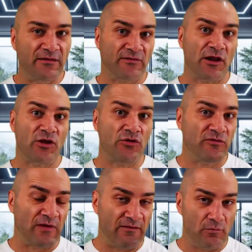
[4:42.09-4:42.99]
is going to
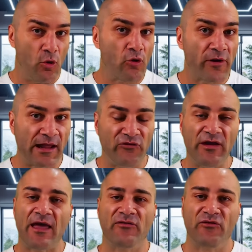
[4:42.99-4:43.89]
use even more
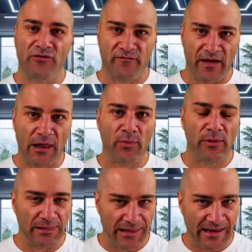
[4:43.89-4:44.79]
energy as you develop
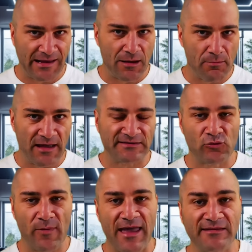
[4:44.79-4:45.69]
lean muscle
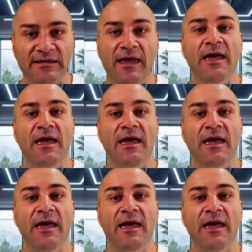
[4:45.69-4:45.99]
mass.